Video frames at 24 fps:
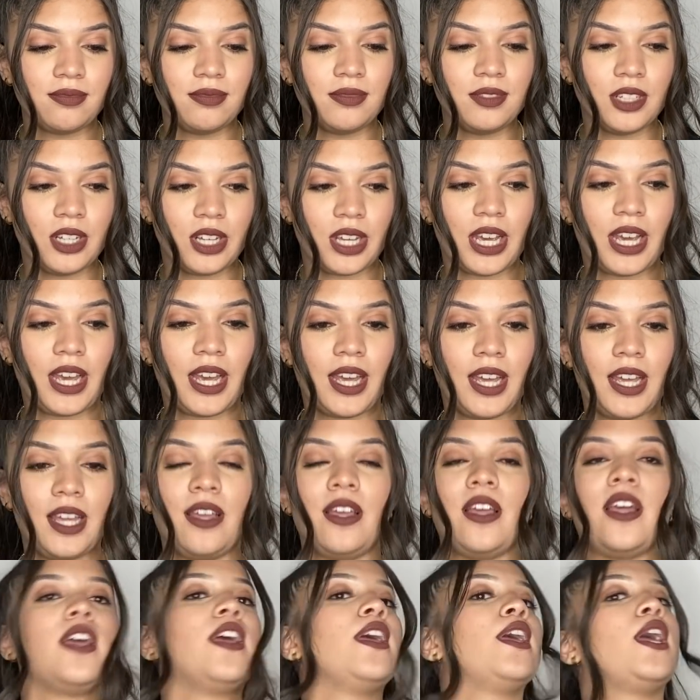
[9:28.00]

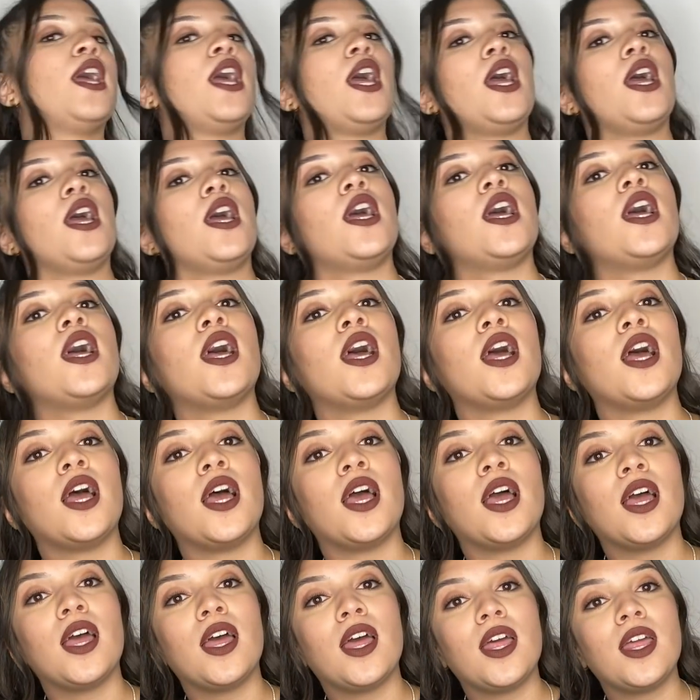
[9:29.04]
Okay?
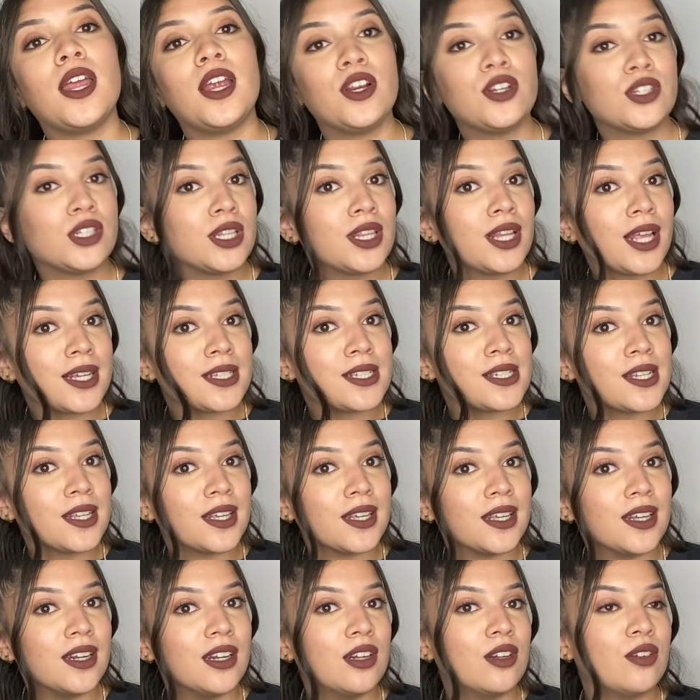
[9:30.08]
Here's a
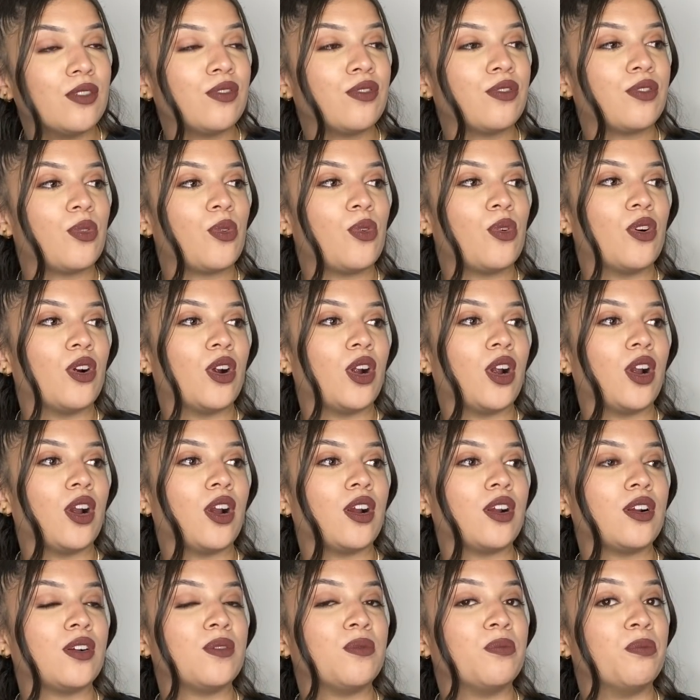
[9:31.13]
lesson
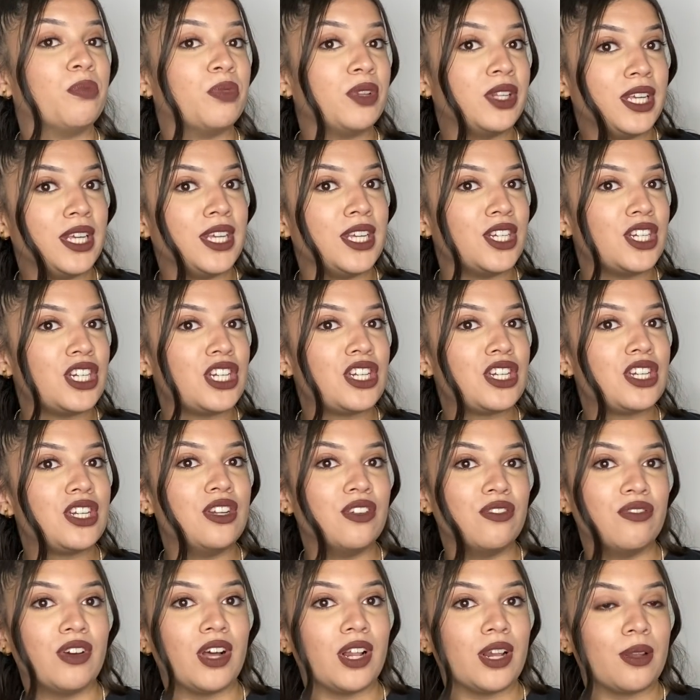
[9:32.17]
for bleach
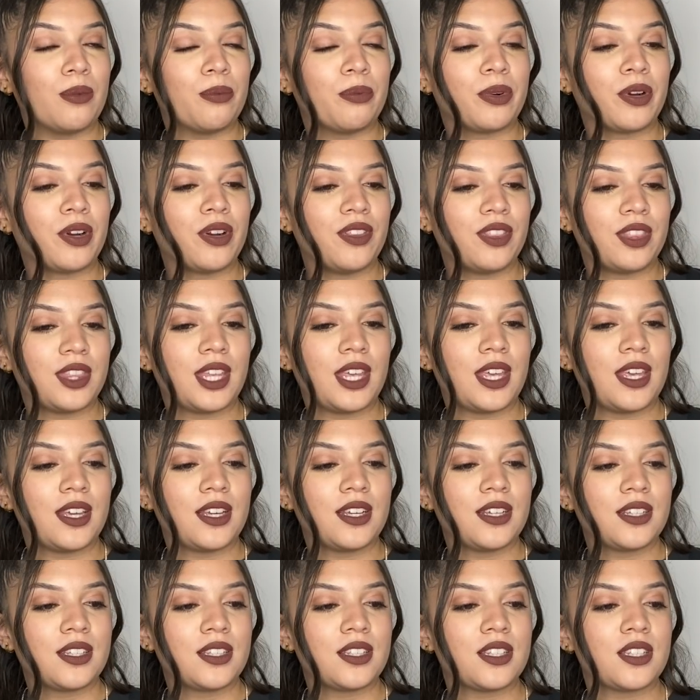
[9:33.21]
developer and
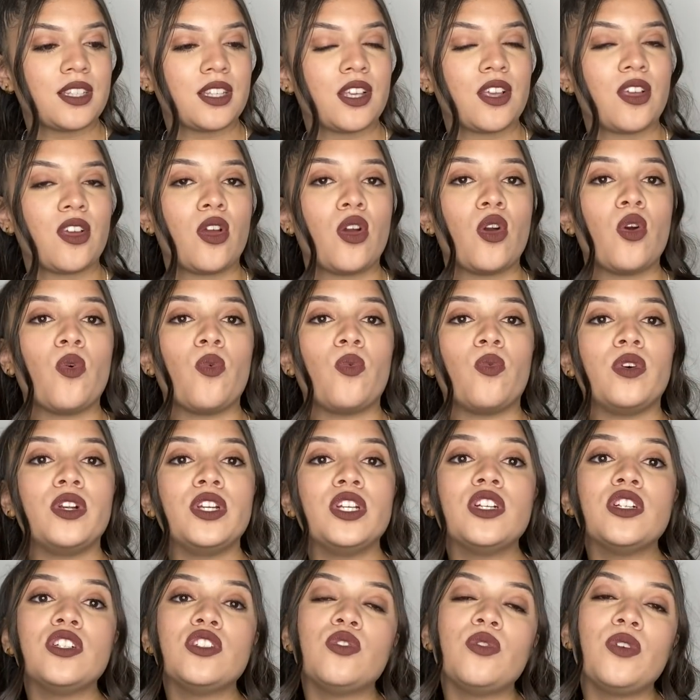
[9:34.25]
things. When
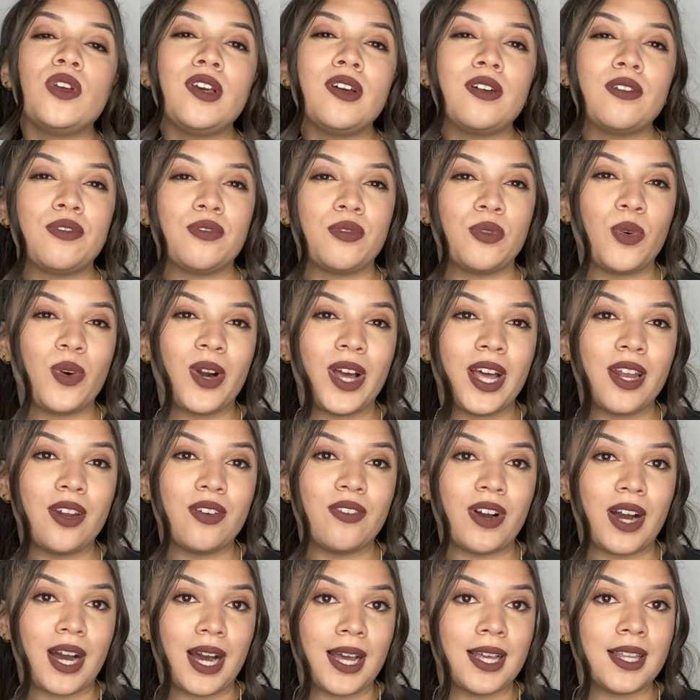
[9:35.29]
you're doing a full head of
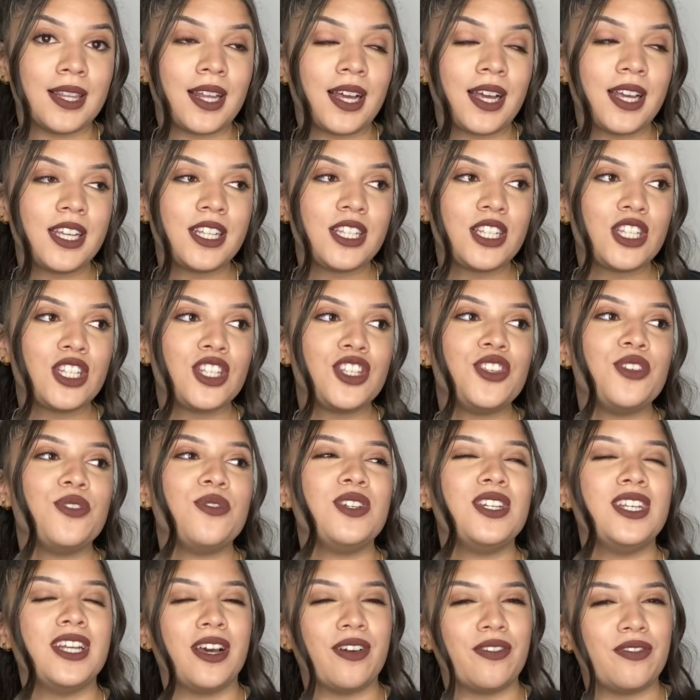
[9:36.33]
highlights, you
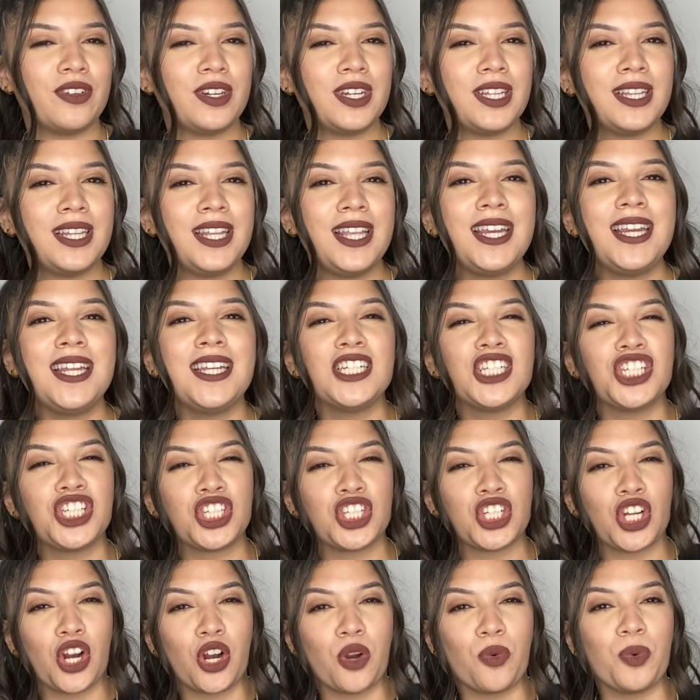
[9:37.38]
definitely need to
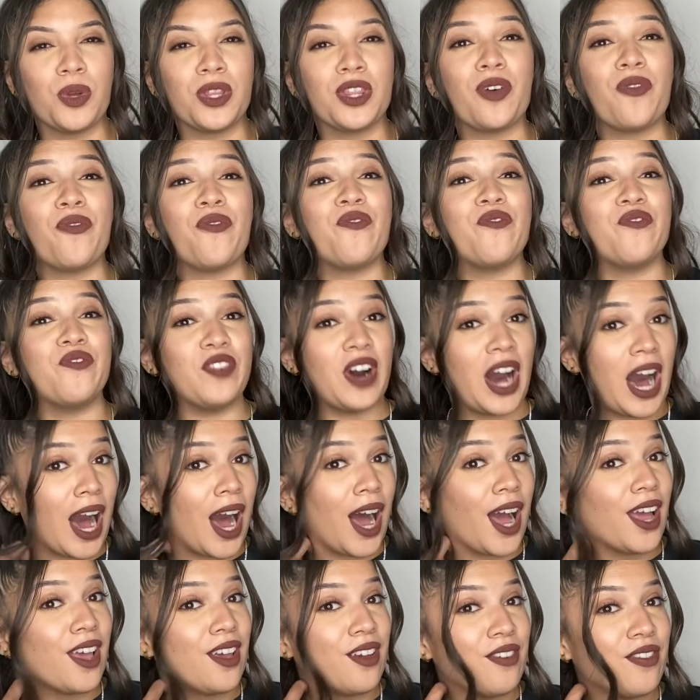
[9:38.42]
start with
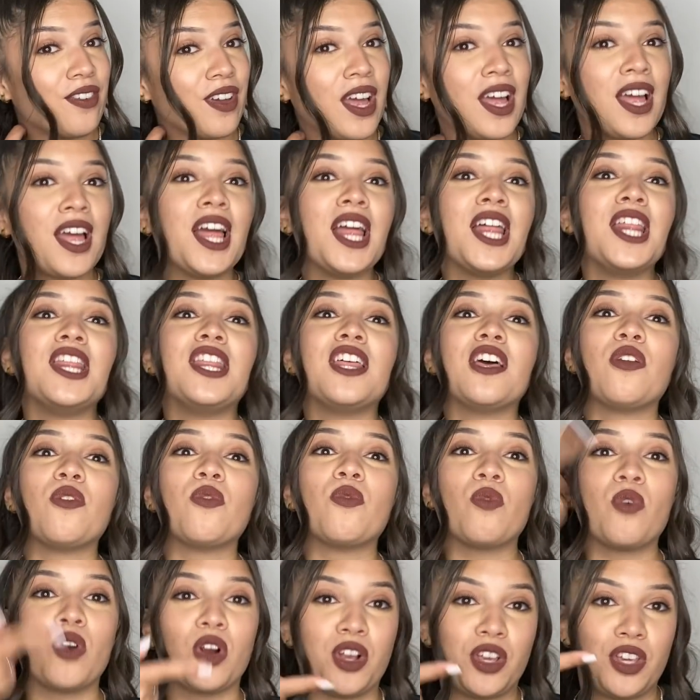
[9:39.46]
5,
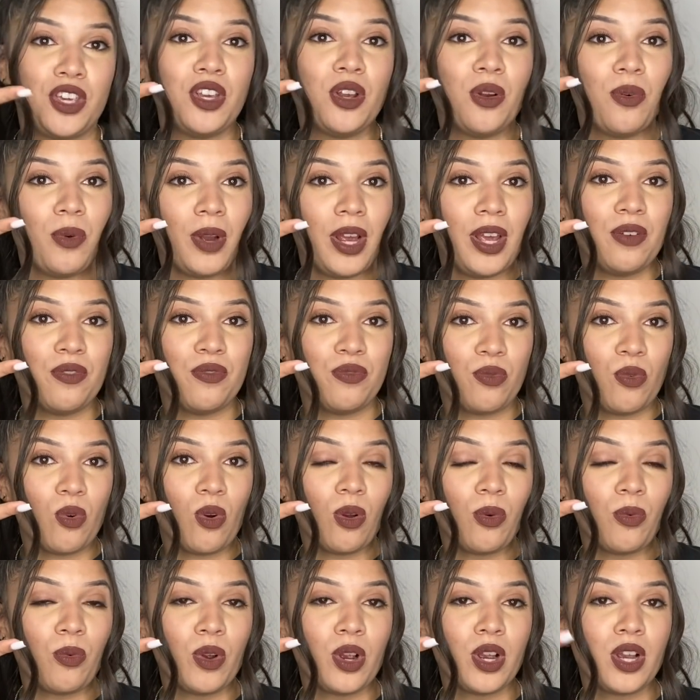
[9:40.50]
then work your way
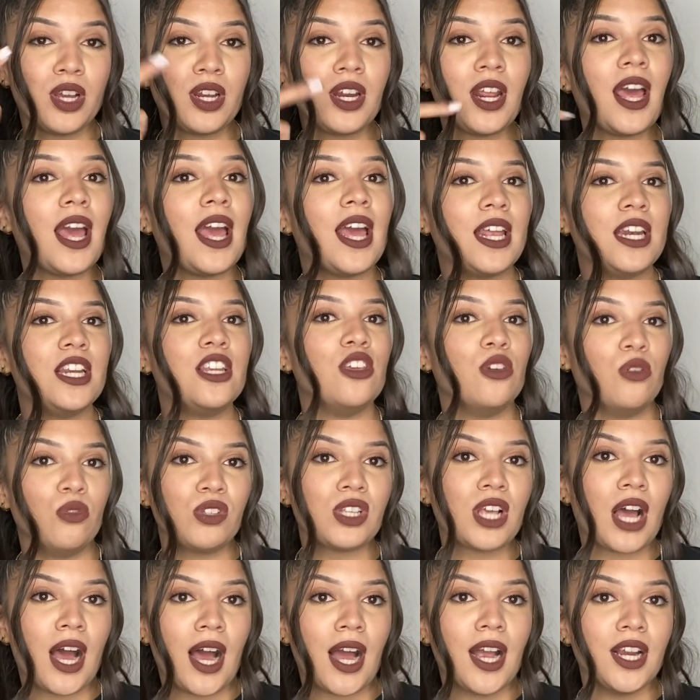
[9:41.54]
forward and
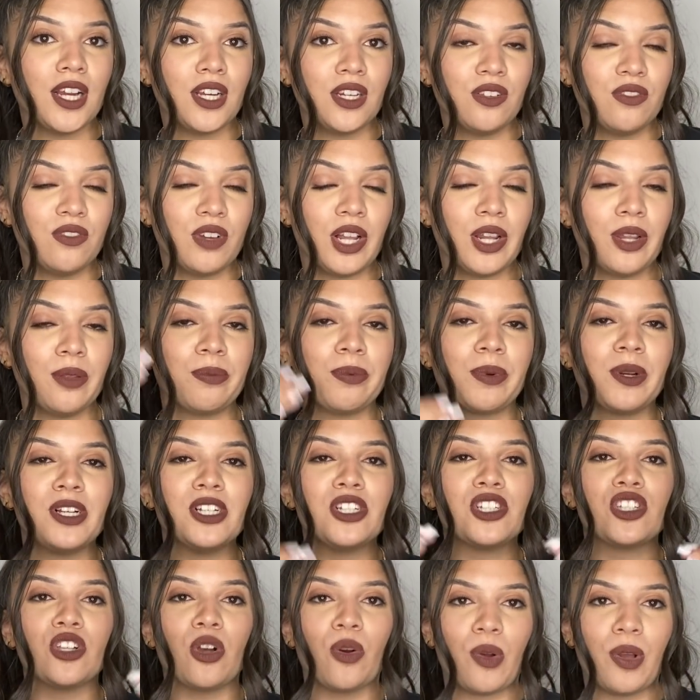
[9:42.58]
use higher
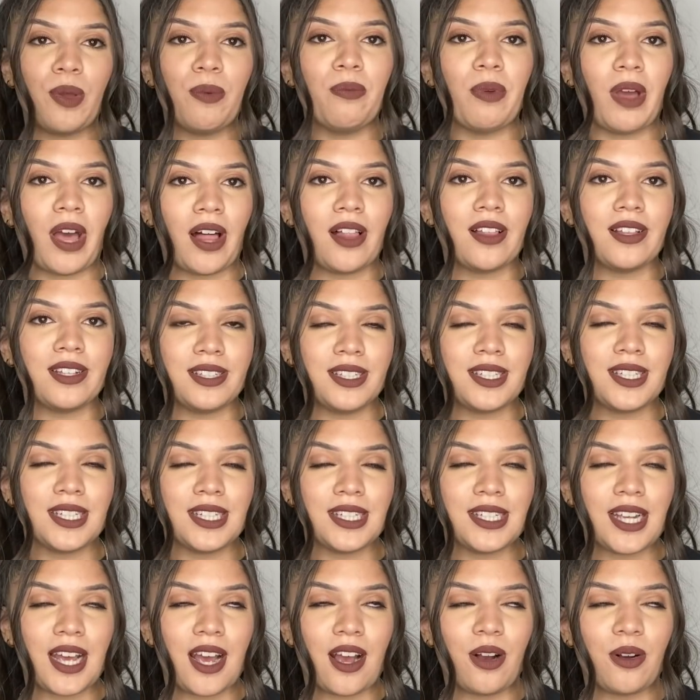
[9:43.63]
developers so it
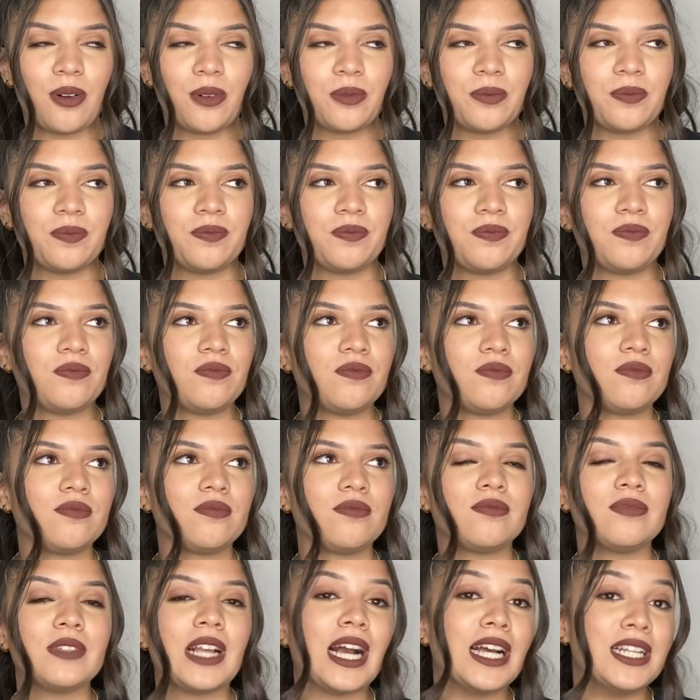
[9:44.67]
balances out.
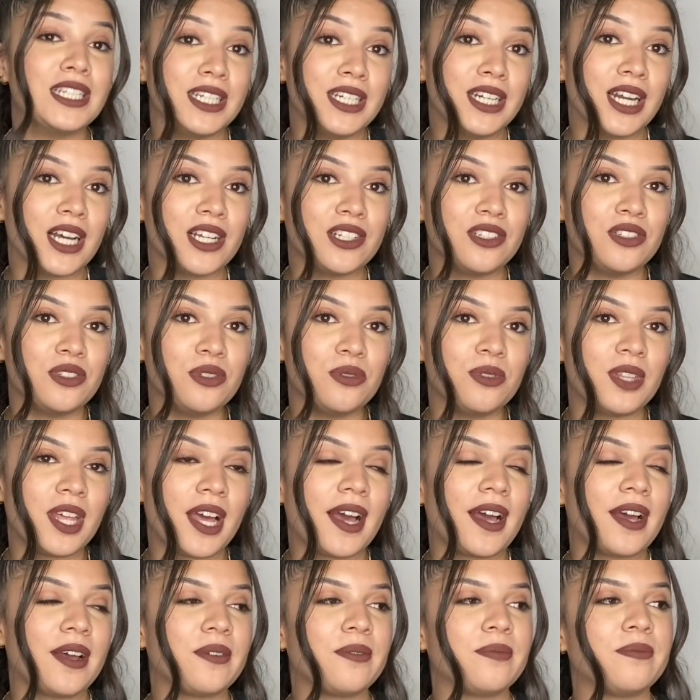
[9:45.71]
I did not do
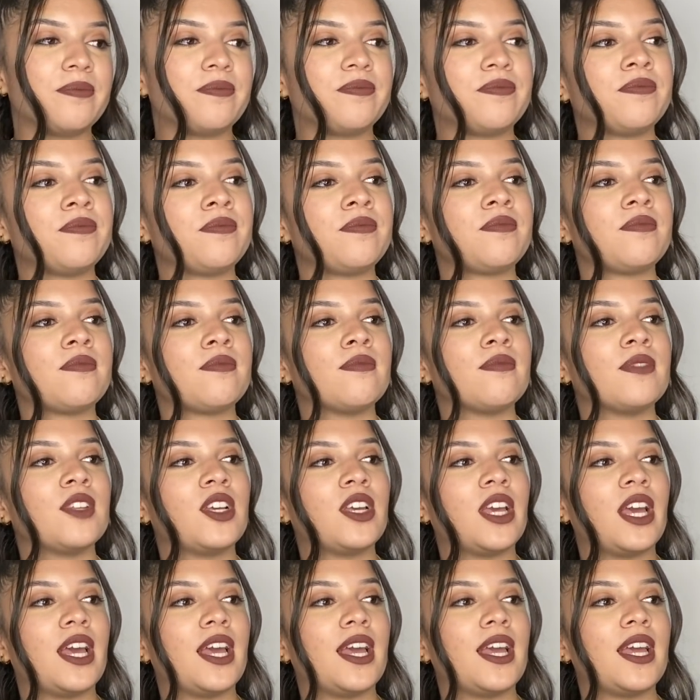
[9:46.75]
that.
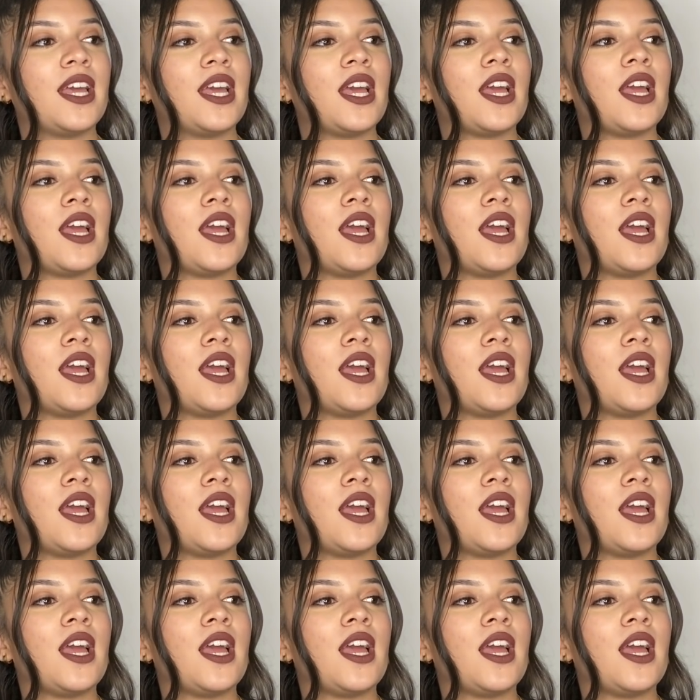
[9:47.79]
Okay?